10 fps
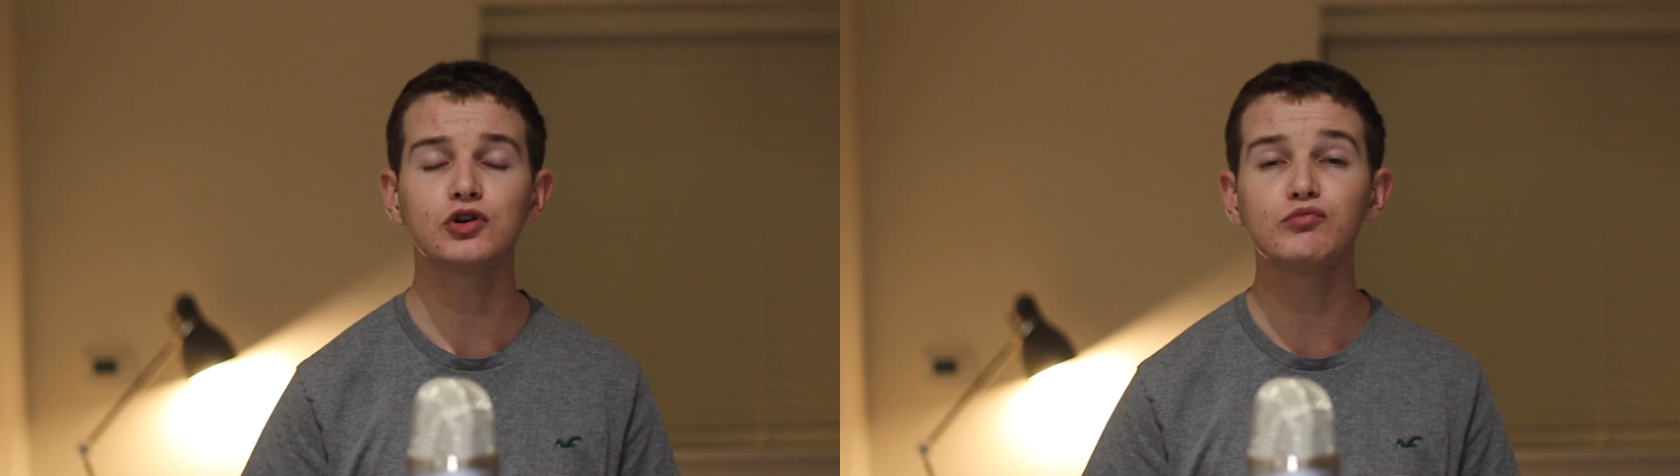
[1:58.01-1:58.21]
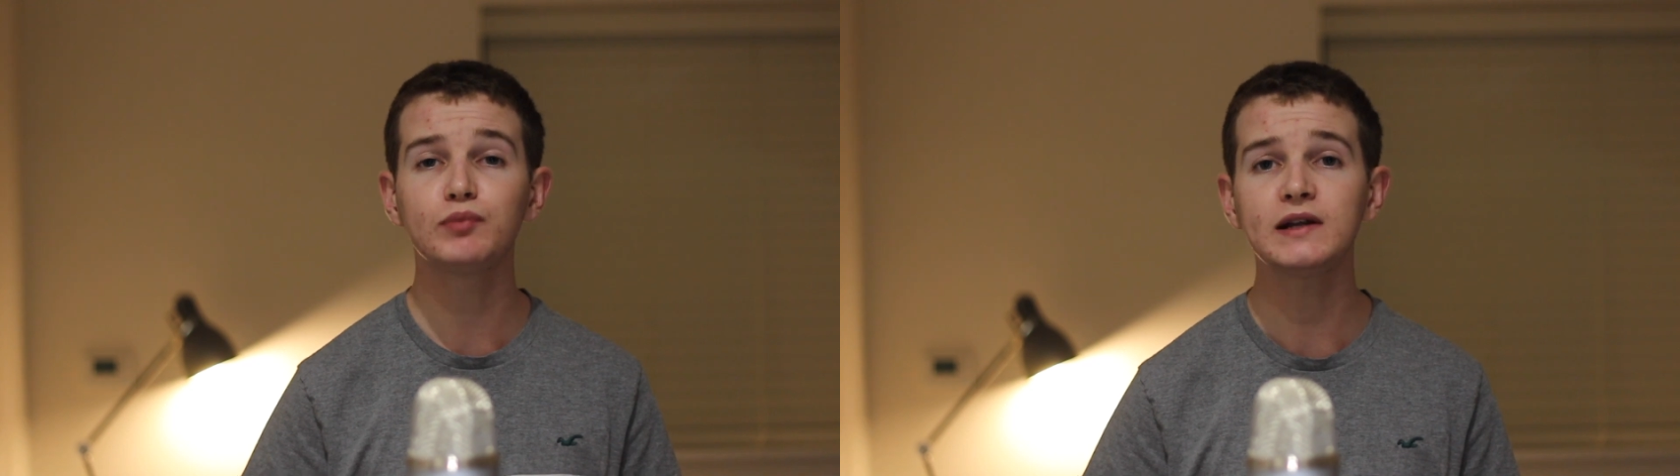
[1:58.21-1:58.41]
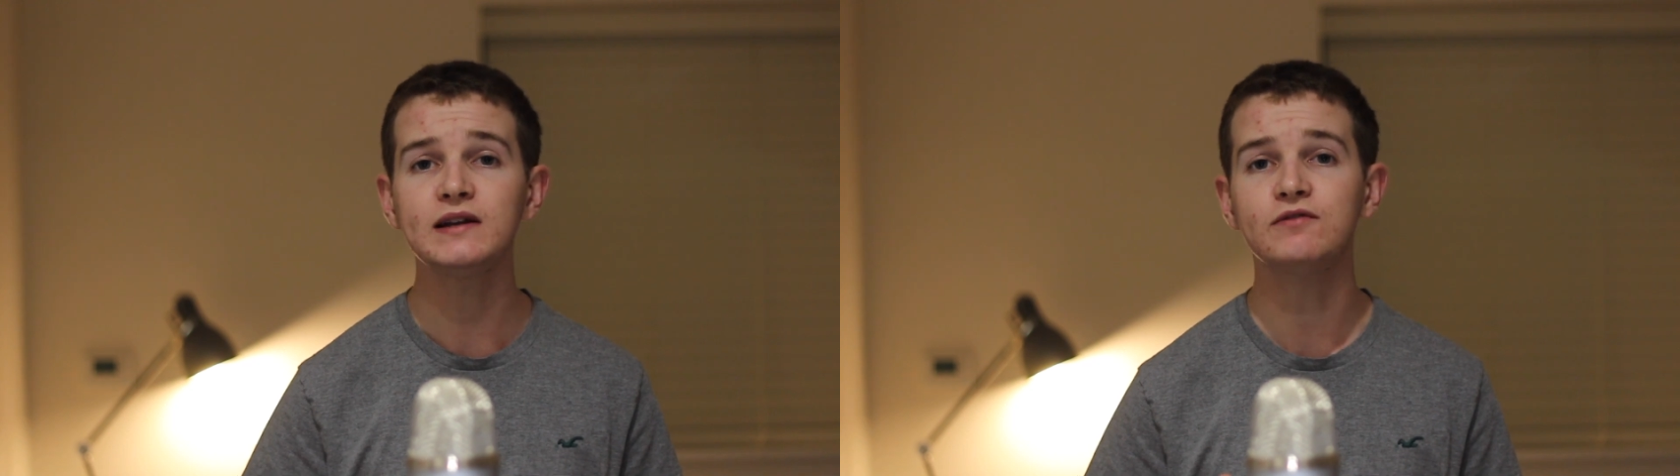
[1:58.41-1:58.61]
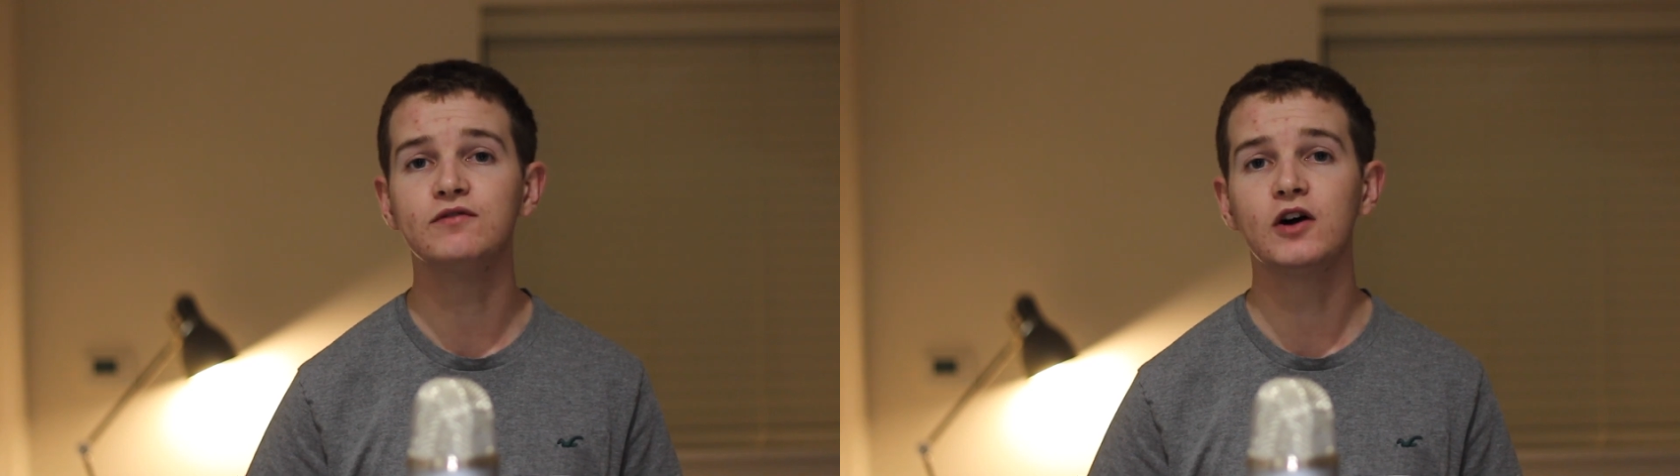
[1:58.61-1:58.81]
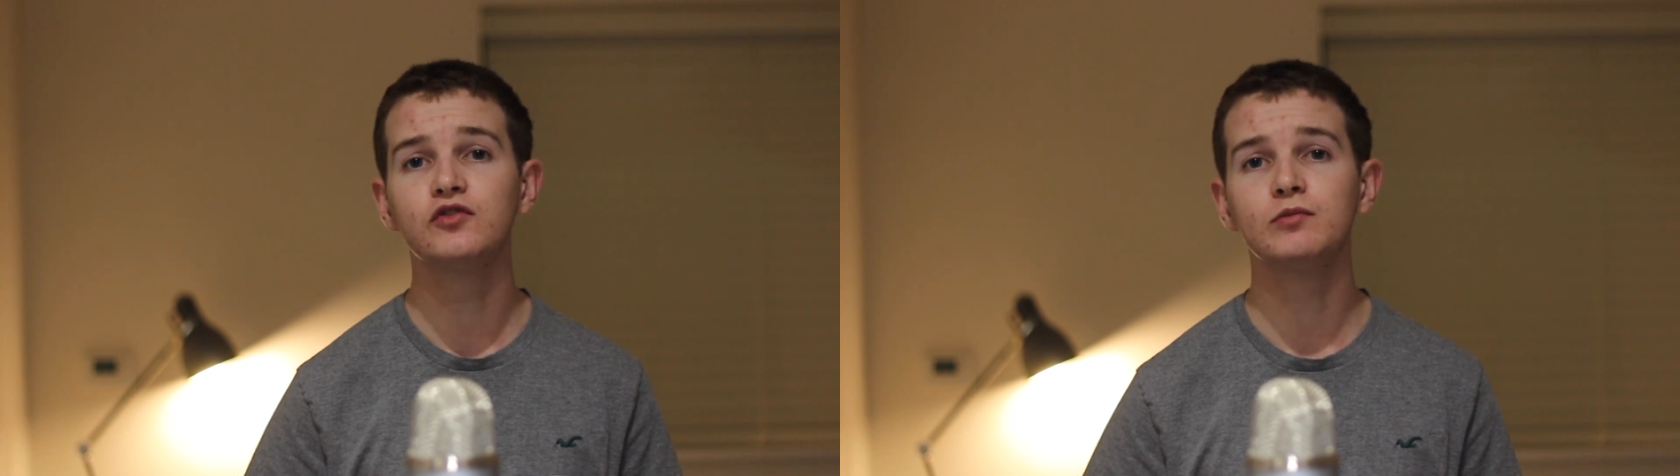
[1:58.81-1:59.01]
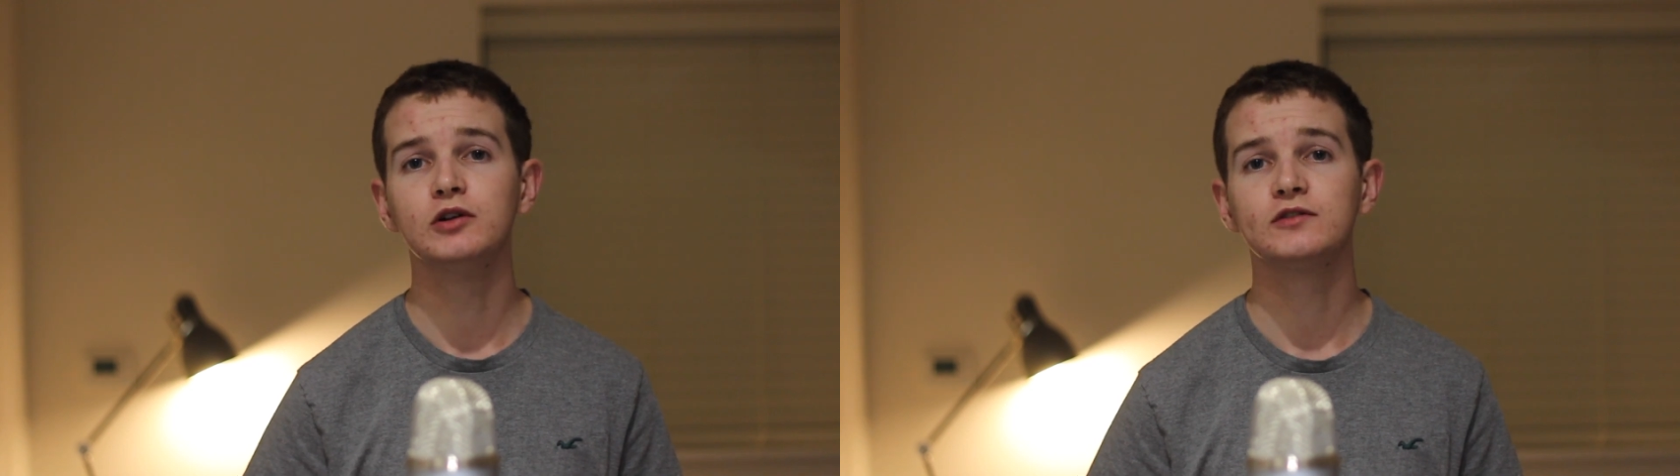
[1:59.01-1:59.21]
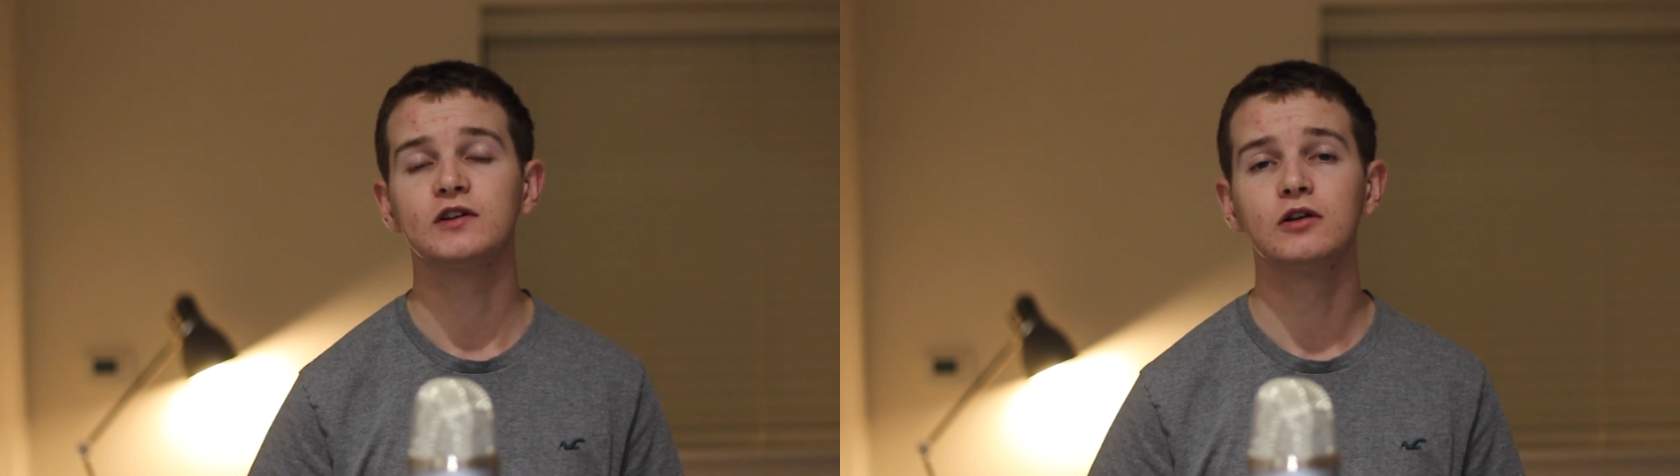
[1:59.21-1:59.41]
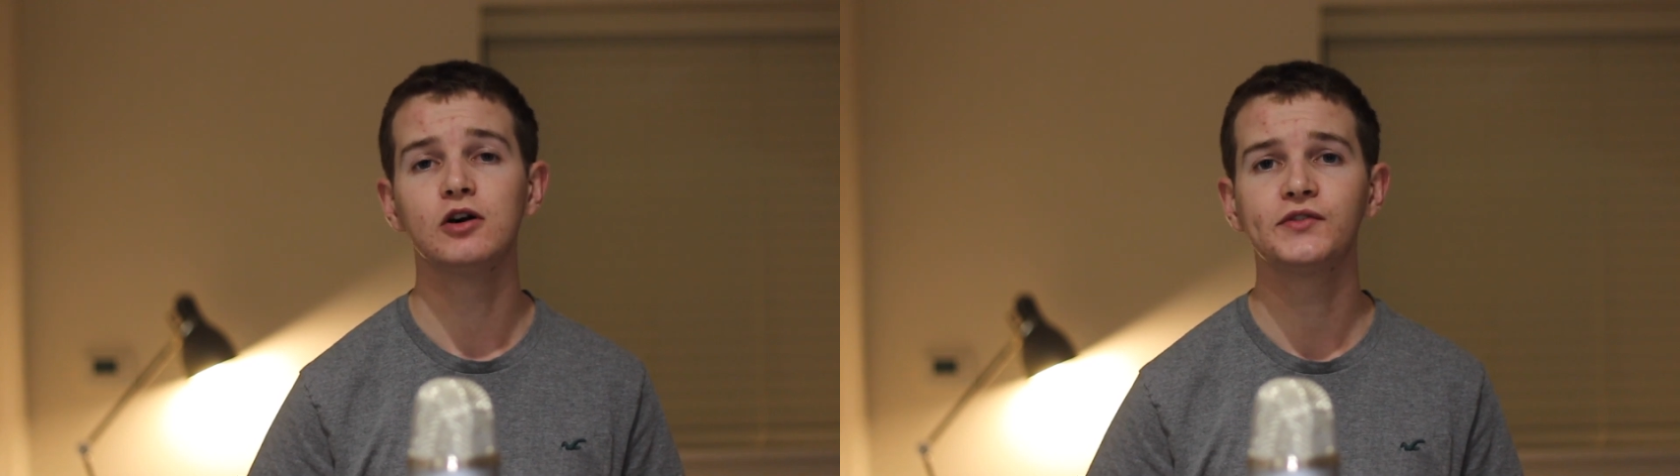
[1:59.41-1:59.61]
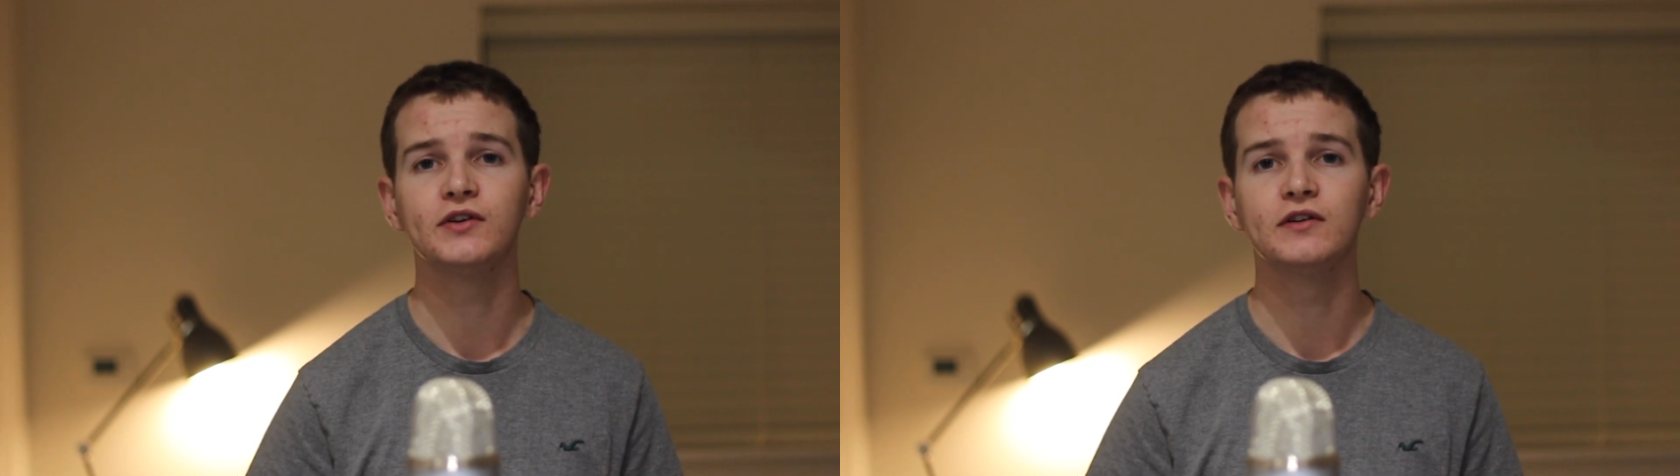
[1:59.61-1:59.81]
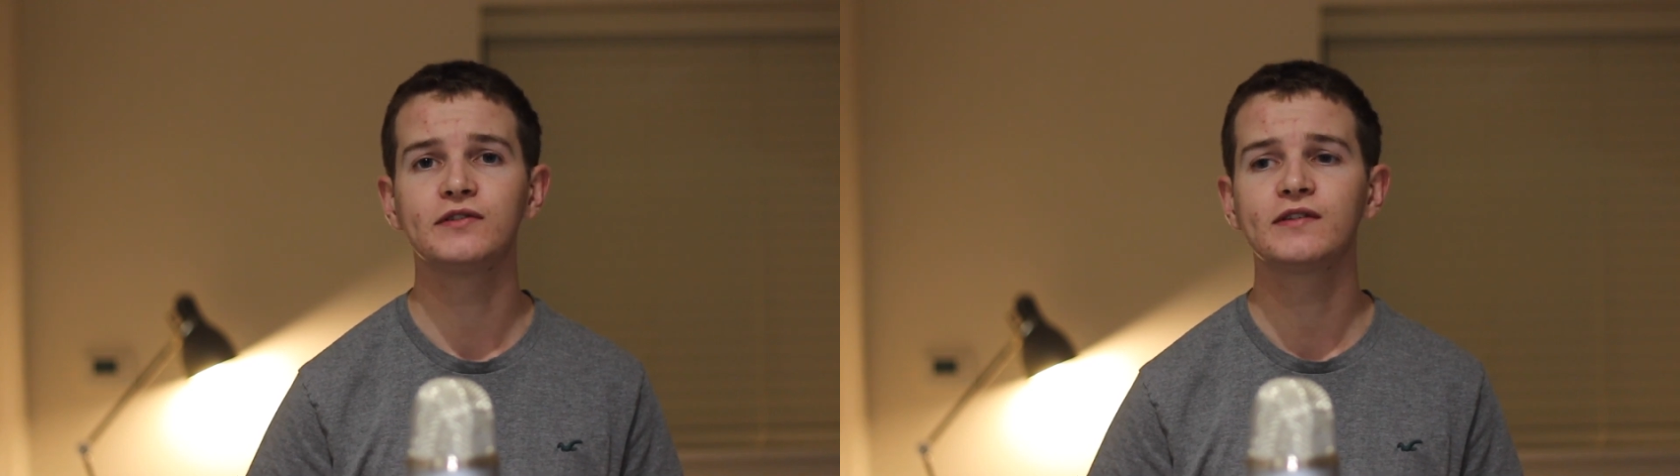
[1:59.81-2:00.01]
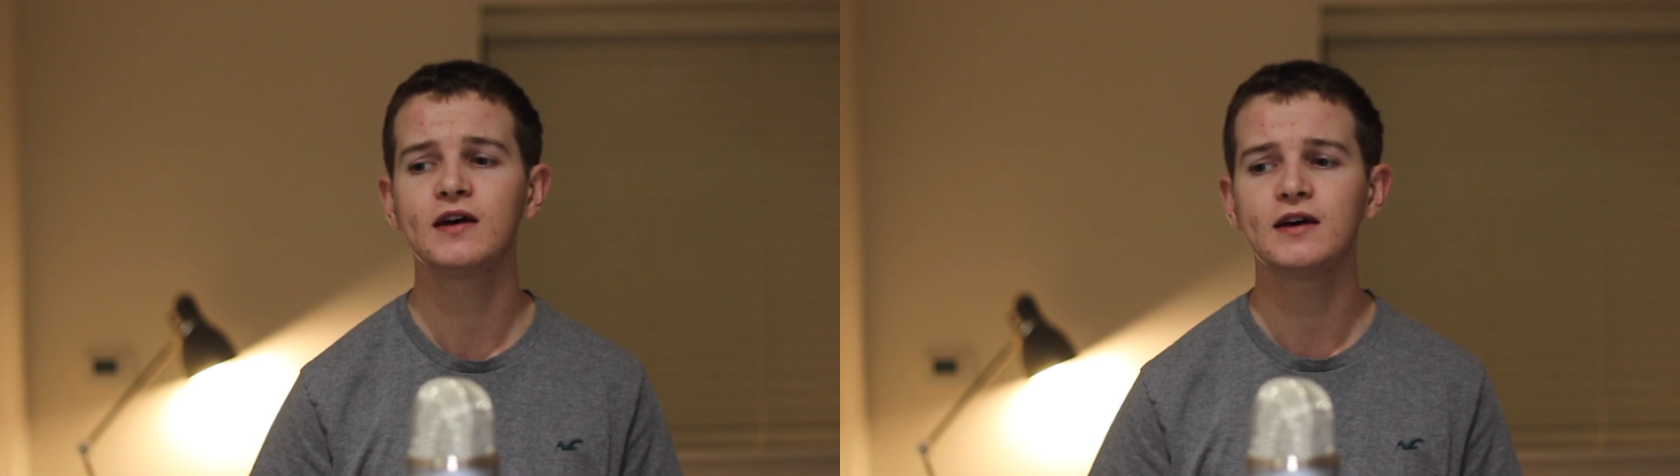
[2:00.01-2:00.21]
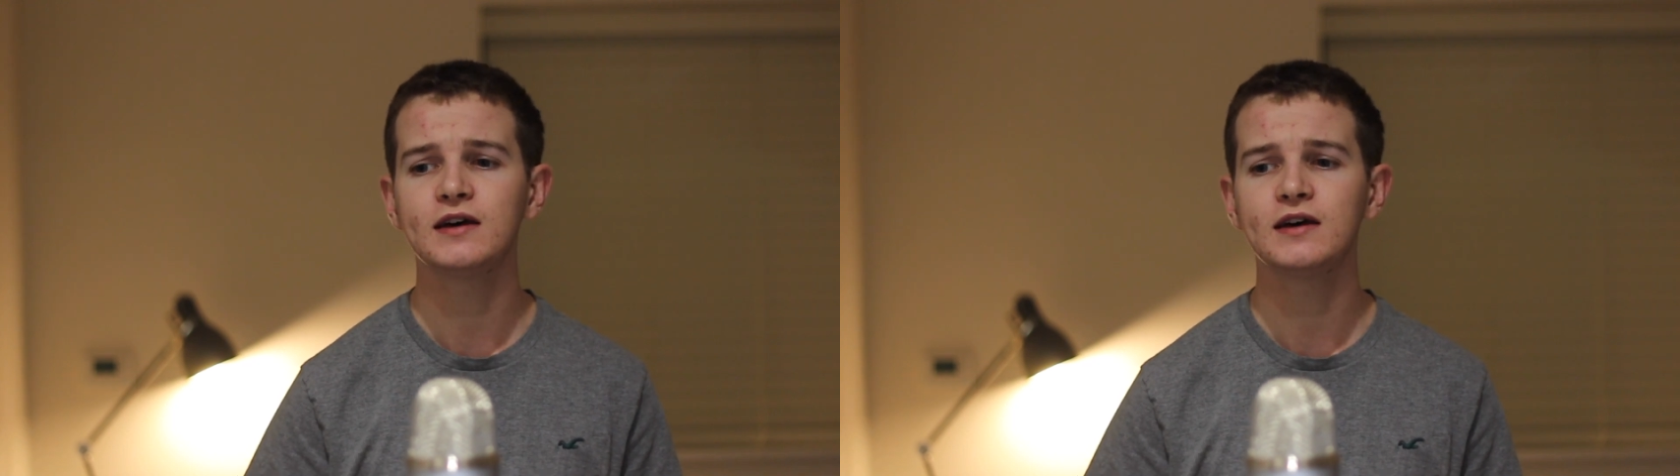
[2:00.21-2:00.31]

completely vulnerable to losses